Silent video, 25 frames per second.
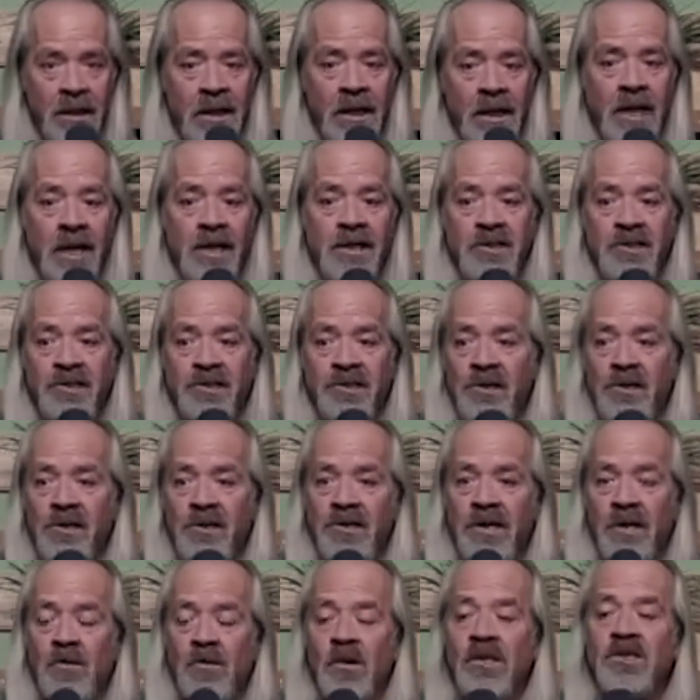and in turn,
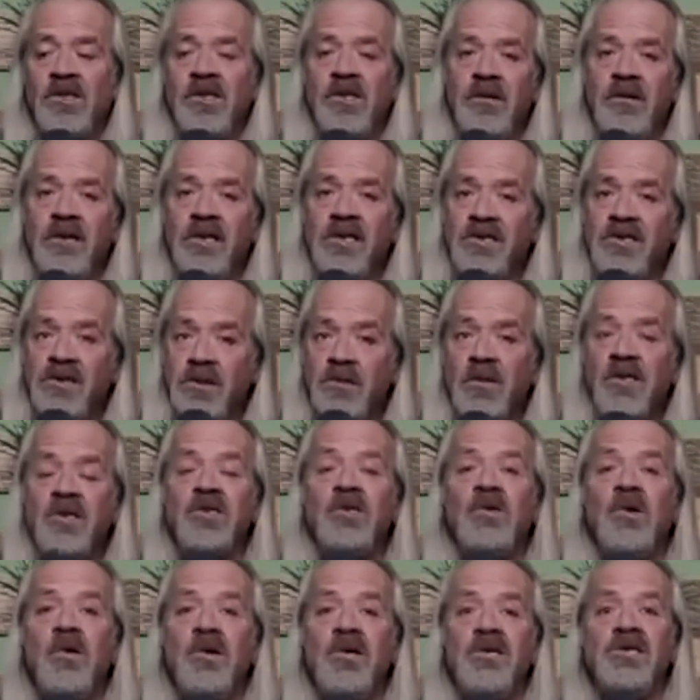they want you to make so much
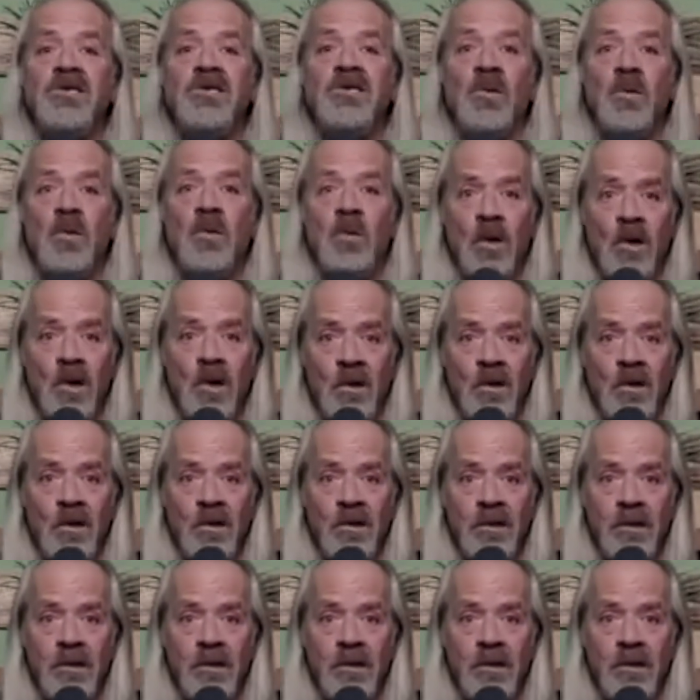noise in the world,